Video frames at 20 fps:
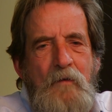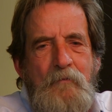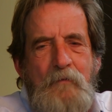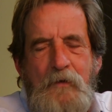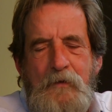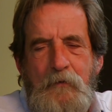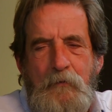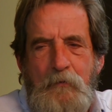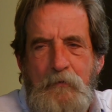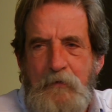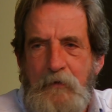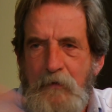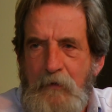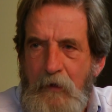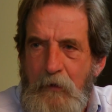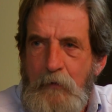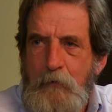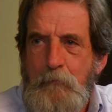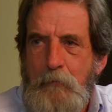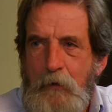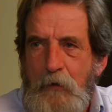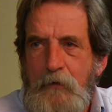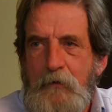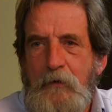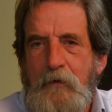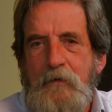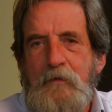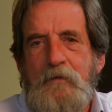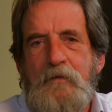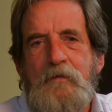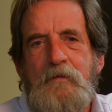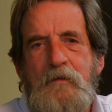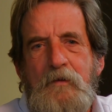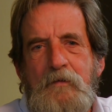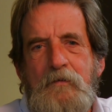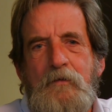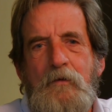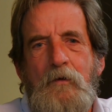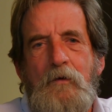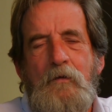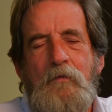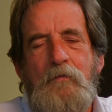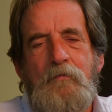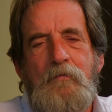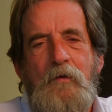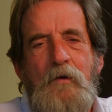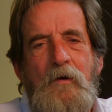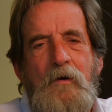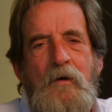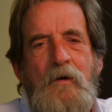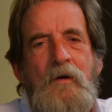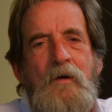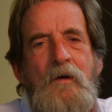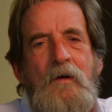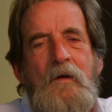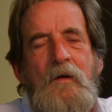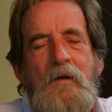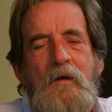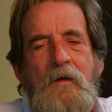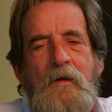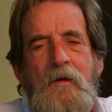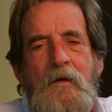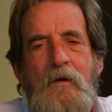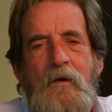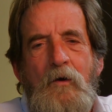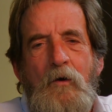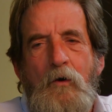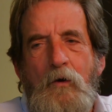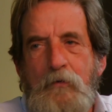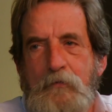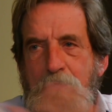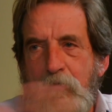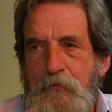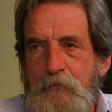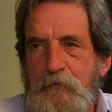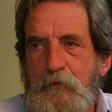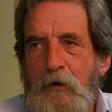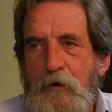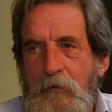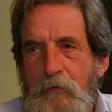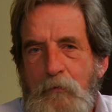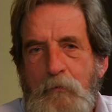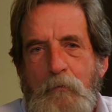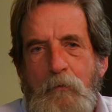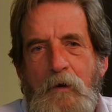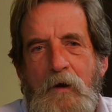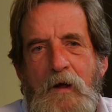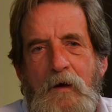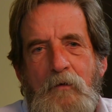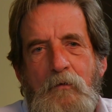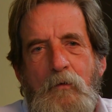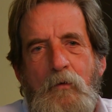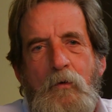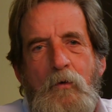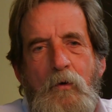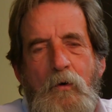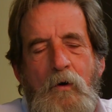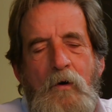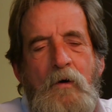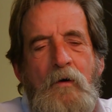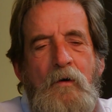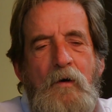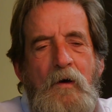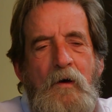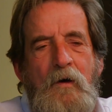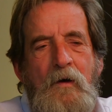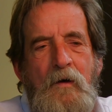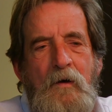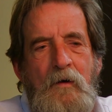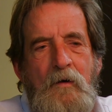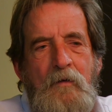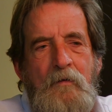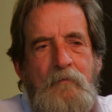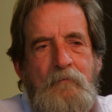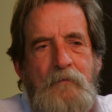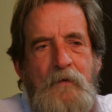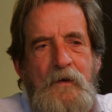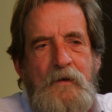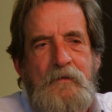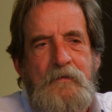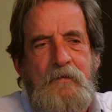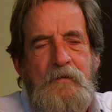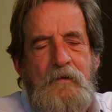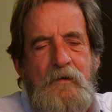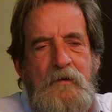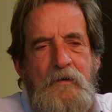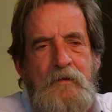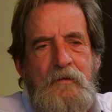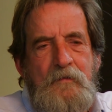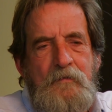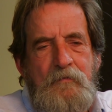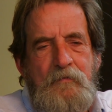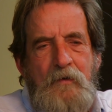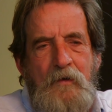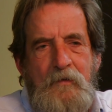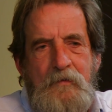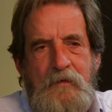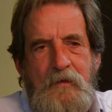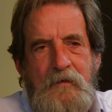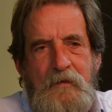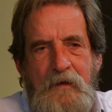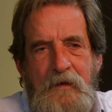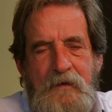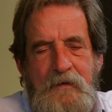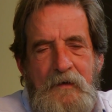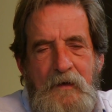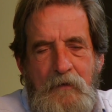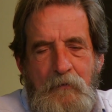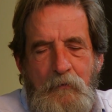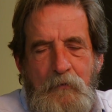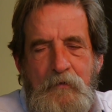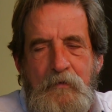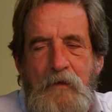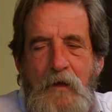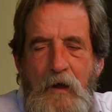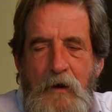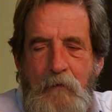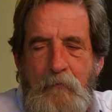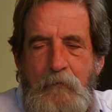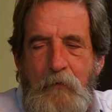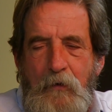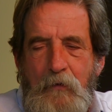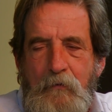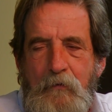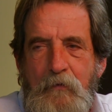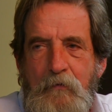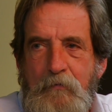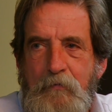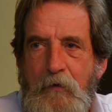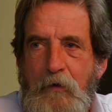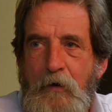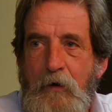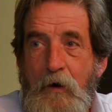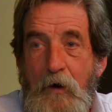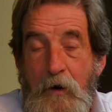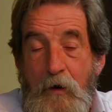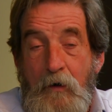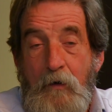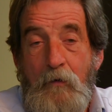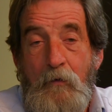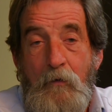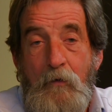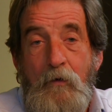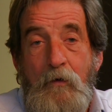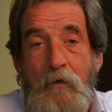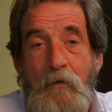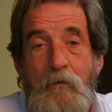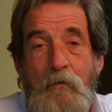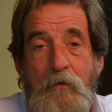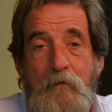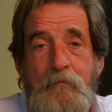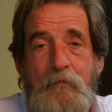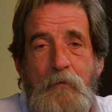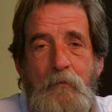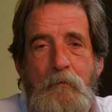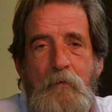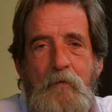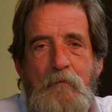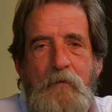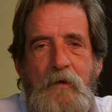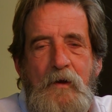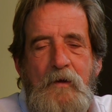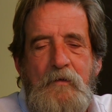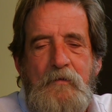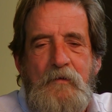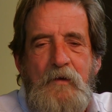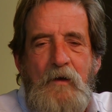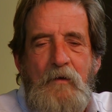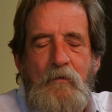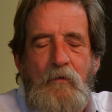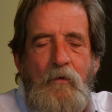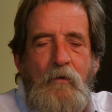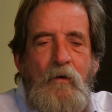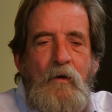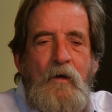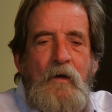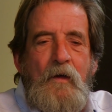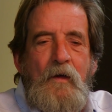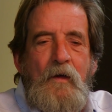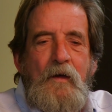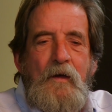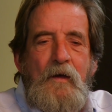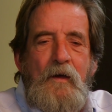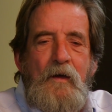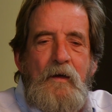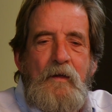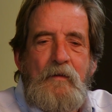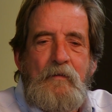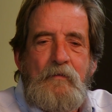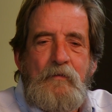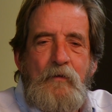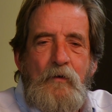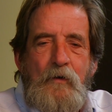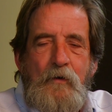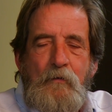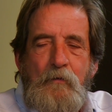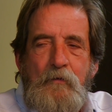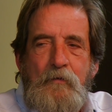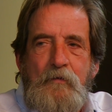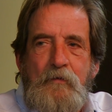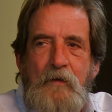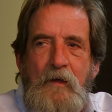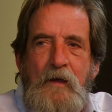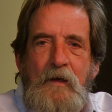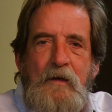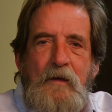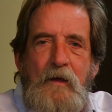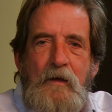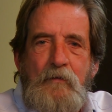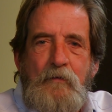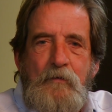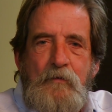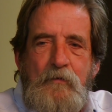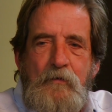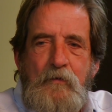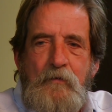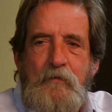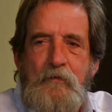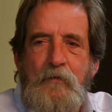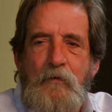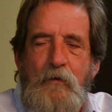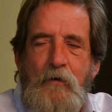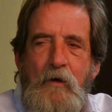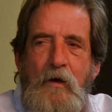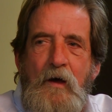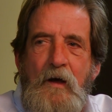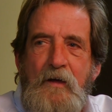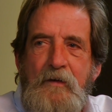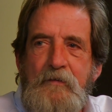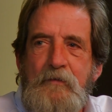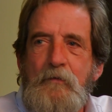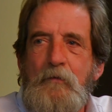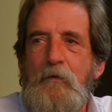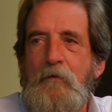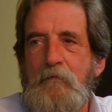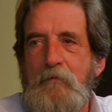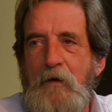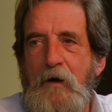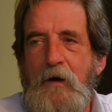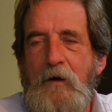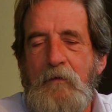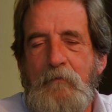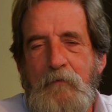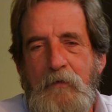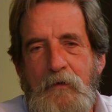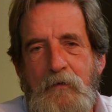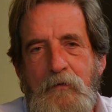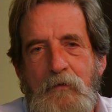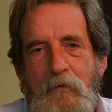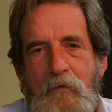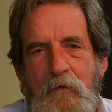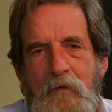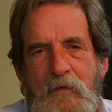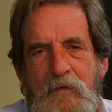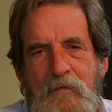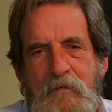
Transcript: But there was another book, and she sort of uh, also struggled with alcohol, um, but she felt that AA was not appropriate for her or, or for women in general, and thought it was AA was a sort of hostile environment to it.